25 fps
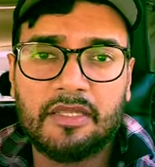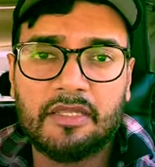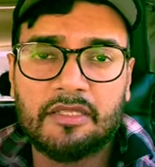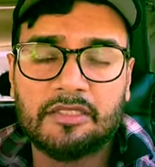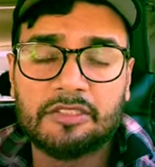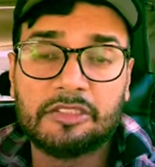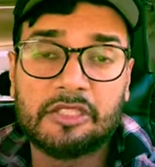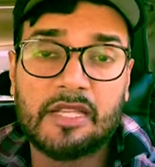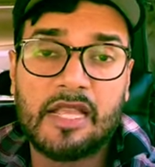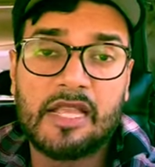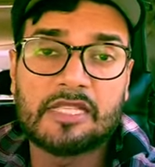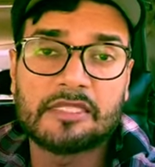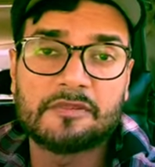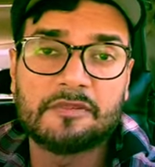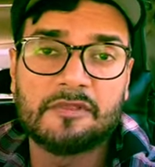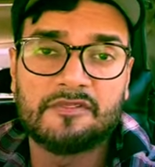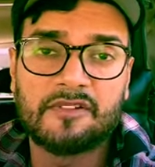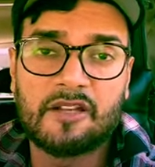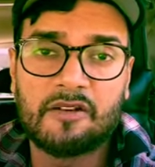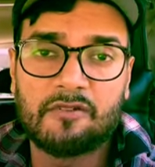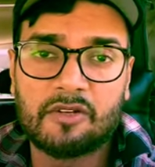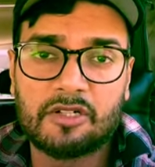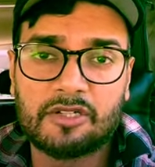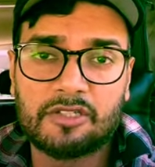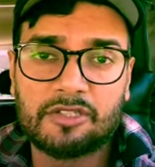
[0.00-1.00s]
if
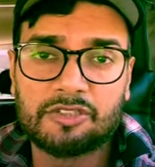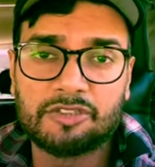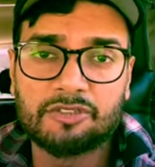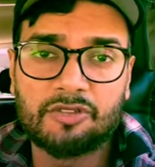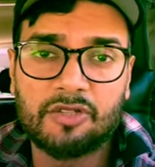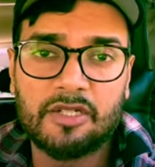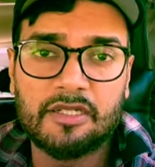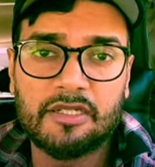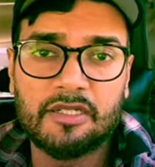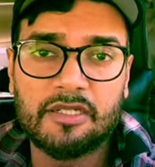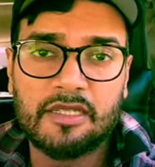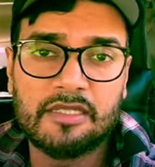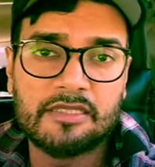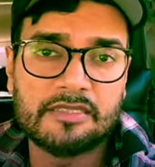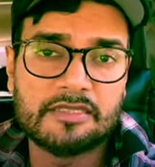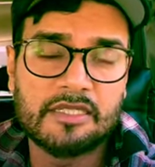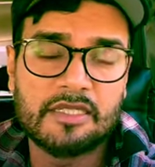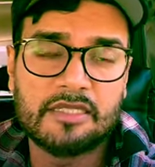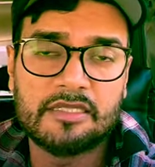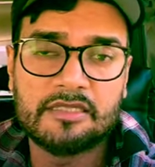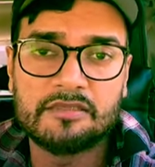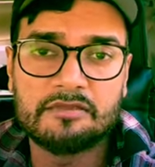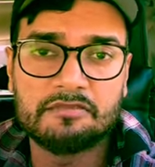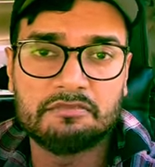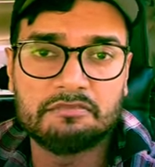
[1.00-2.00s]
I wanted to join, and I
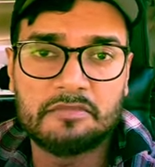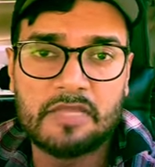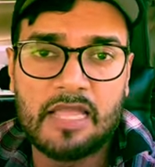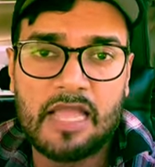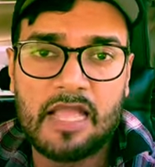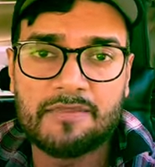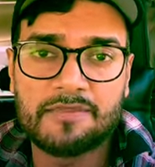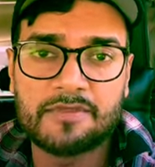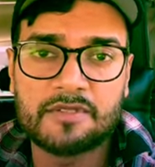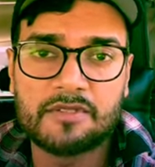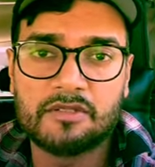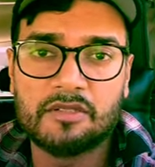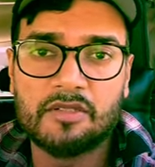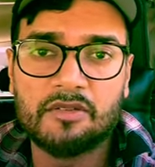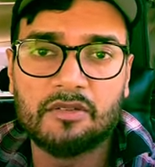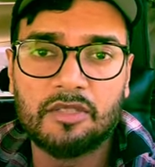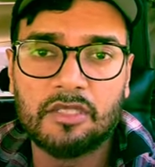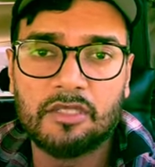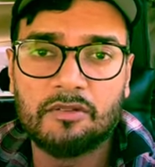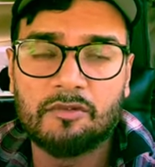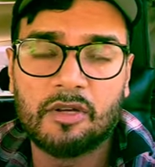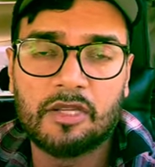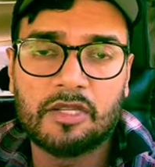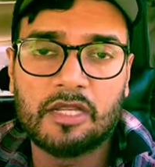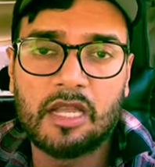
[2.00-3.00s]
said, absolutely,
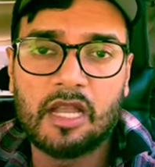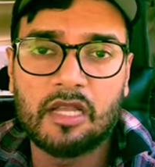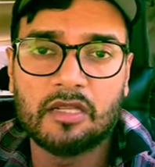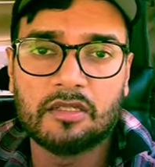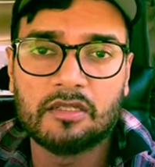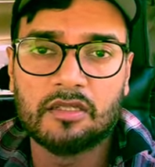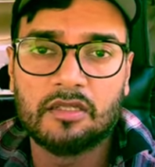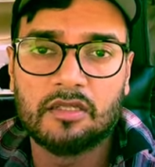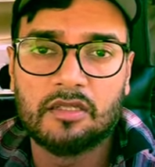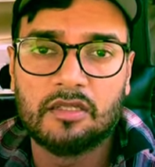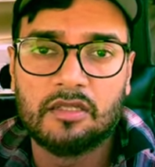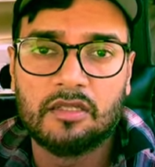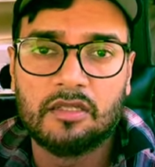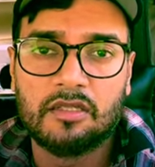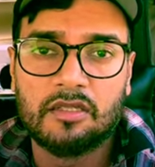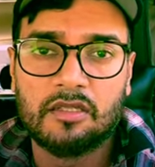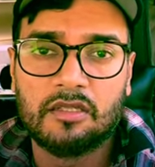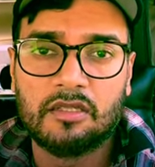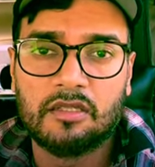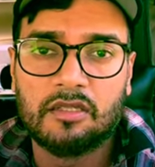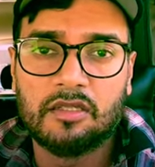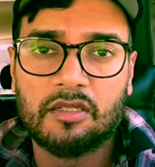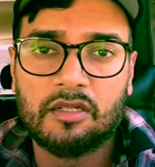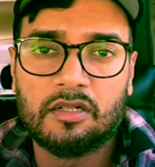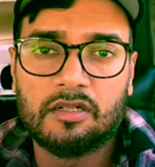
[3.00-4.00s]
why not?
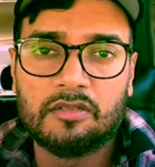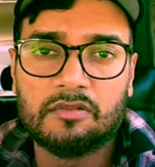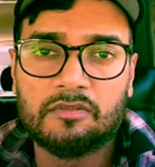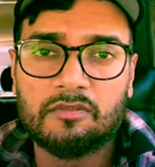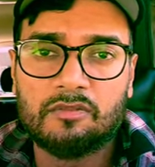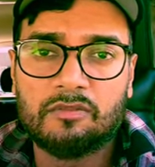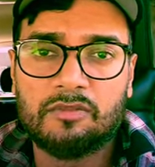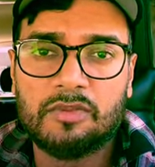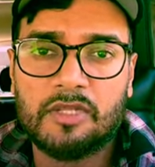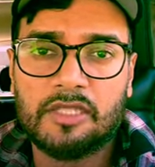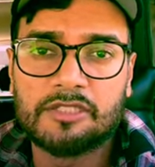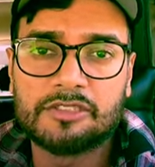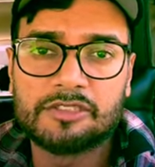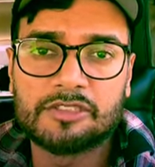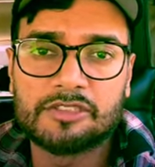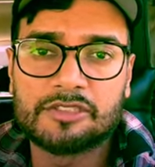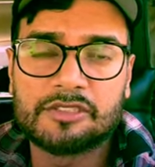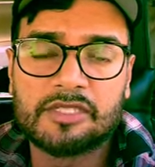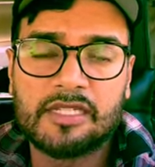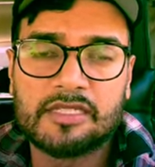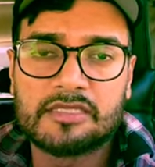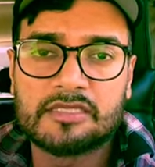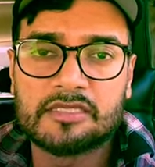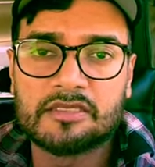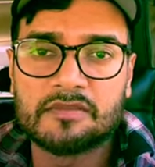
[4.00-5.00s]
Let's just
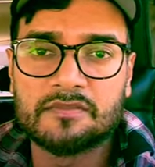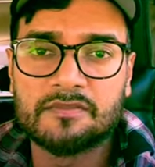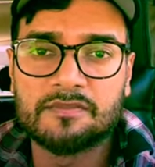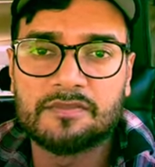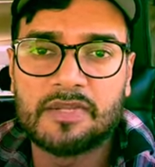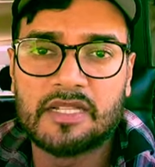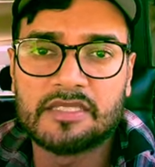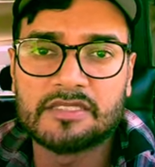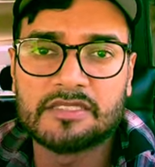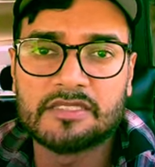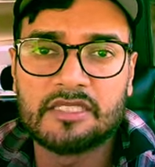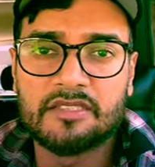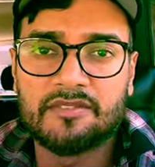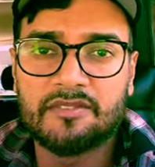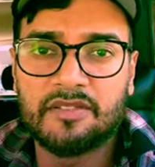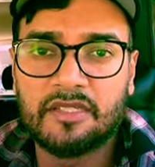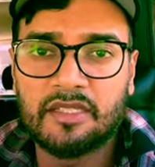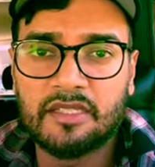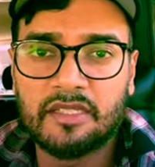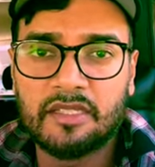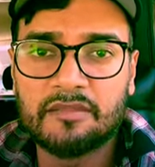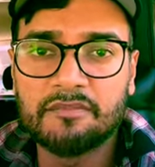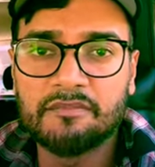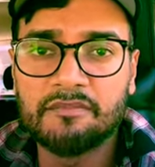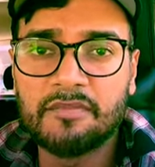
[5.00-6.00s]
get some
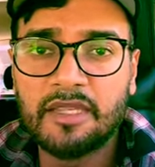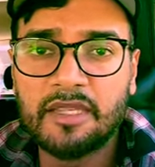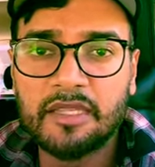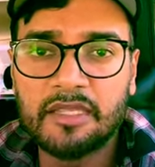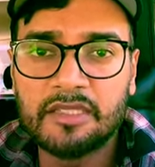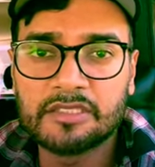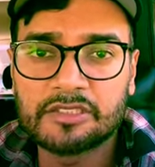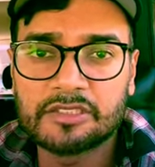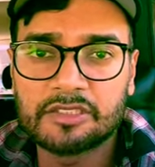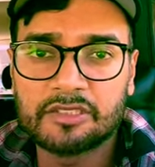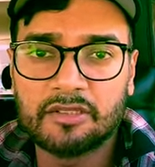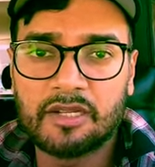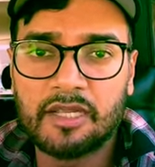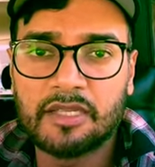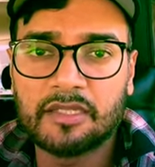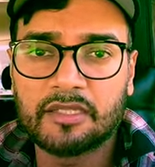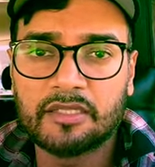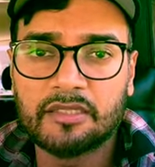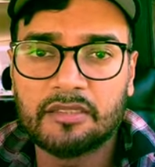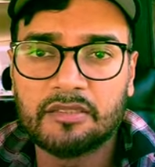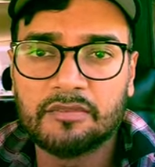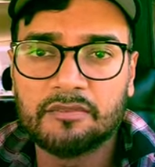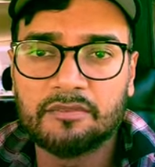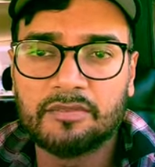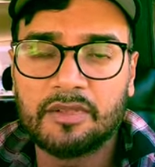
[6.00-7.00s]
positivity in me so I
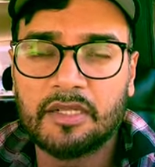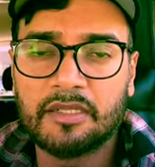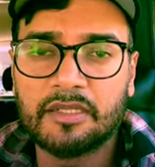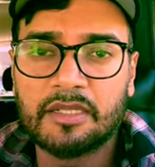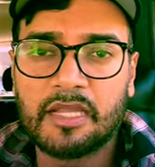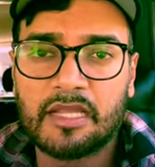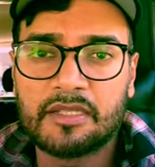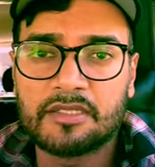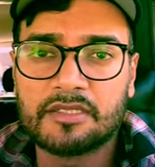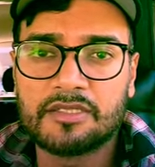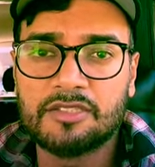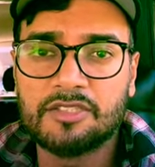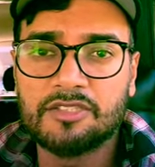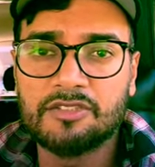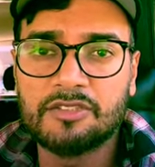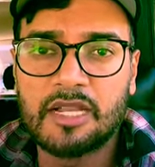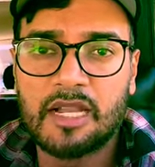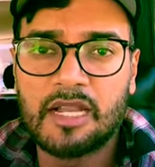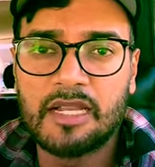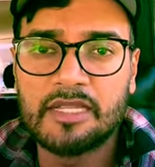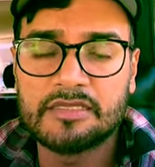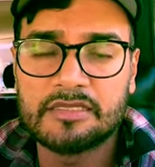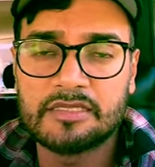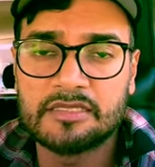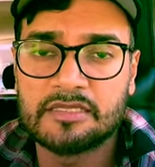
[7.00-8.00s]
can bring that to you
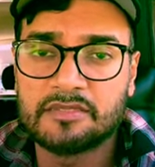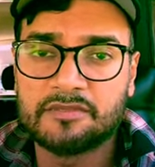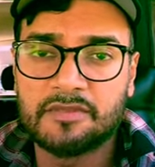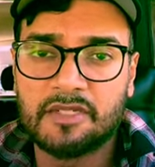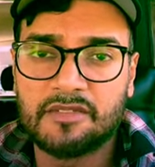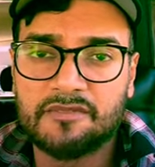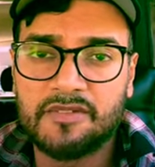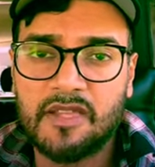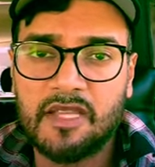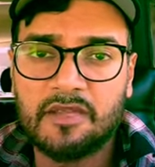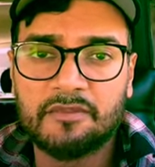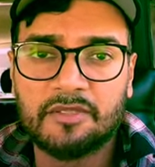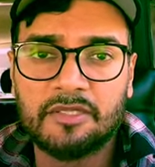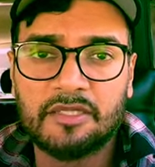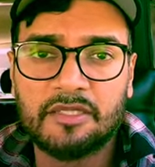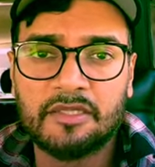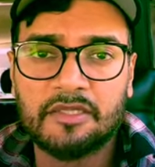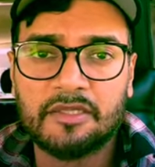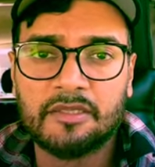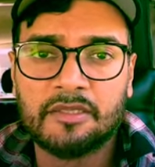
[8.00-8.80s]
guys and to my family.